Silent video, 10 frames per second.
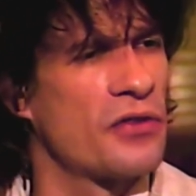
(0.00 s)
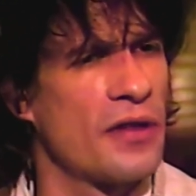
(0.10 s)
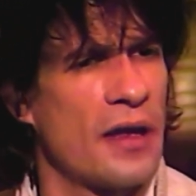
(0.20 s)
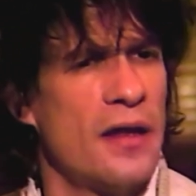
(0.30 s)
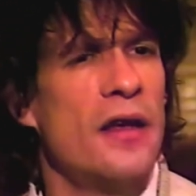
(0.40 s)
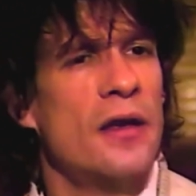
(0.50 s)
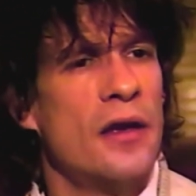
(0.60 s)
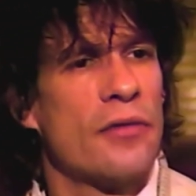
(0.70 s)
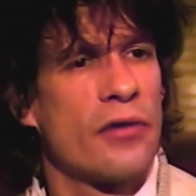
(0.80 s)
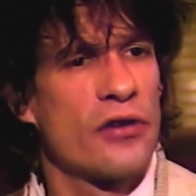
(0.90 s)
and that
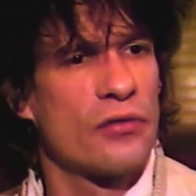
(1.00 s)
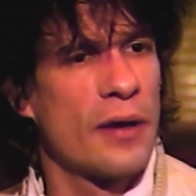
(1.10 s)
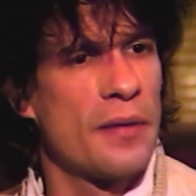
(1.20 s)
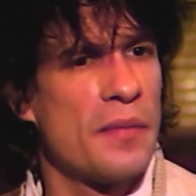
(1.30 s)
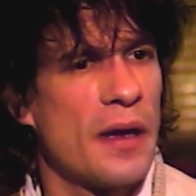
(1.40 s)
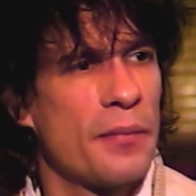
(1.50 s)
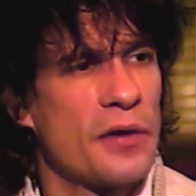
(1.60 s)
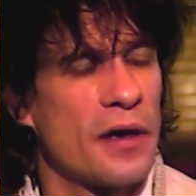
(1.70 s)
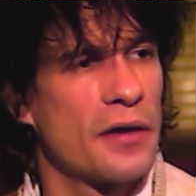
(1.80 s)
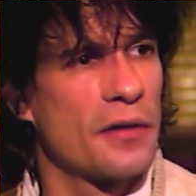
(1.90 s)
frustrated me in
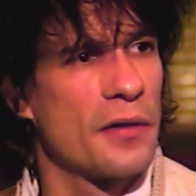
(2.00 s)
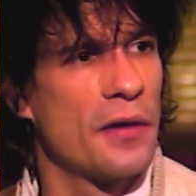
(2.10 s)
particular.